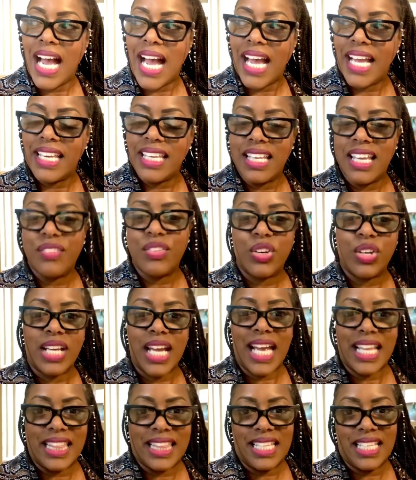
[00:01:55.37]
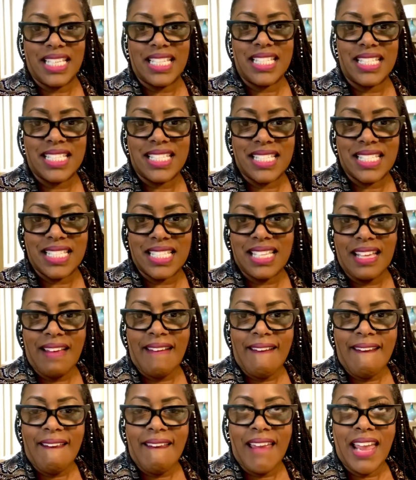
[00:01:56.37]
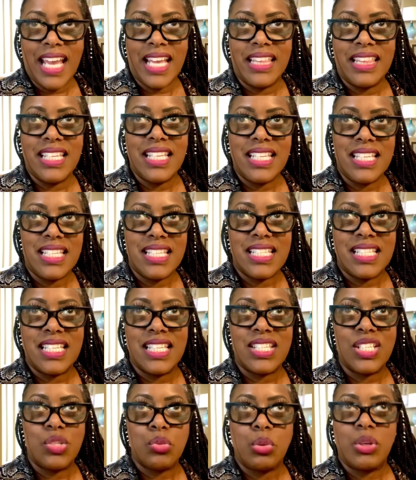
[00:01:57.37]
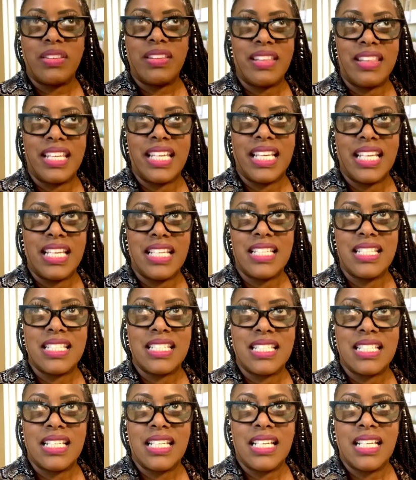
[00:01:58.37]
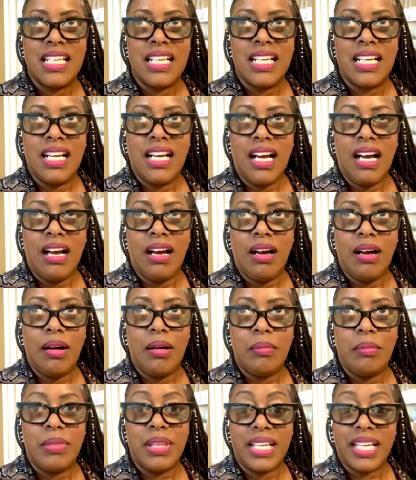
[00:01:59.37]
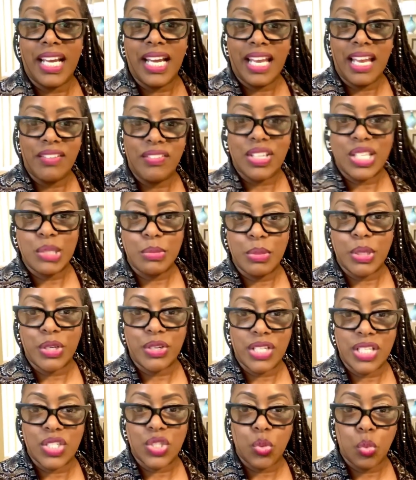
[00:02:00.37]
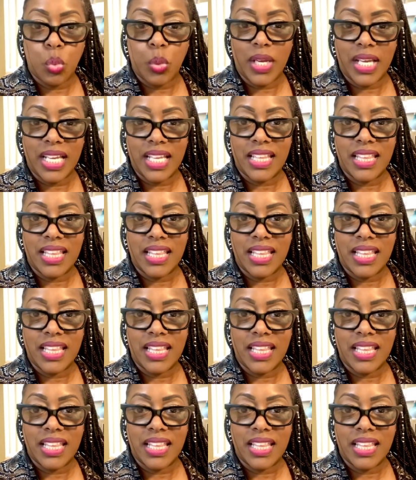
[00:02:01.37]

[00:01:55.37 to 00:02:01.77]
I never got this. And these, this is one of the things um, that I have experienced with